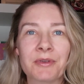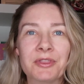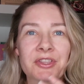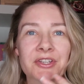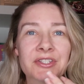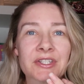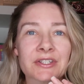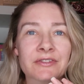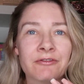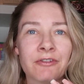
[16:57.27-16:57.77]
but
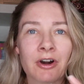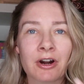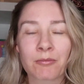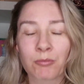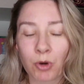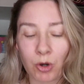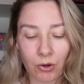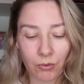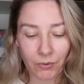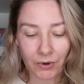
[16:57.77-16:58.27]
this is far
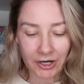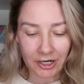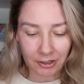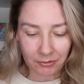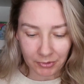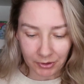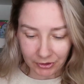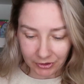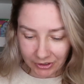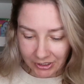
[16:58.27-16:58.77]
more
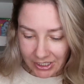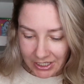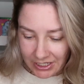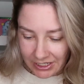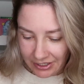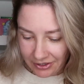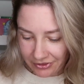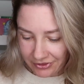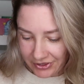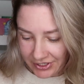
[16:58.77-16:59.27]
wearable
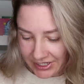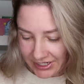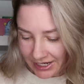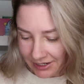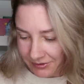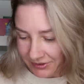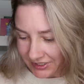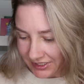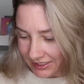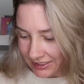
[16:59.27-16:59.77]
than
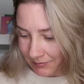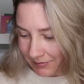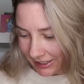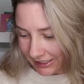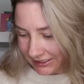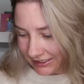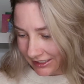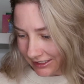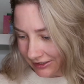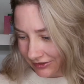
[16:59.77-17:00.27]
I was
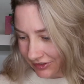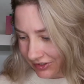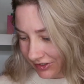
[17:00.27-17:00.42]
expecting.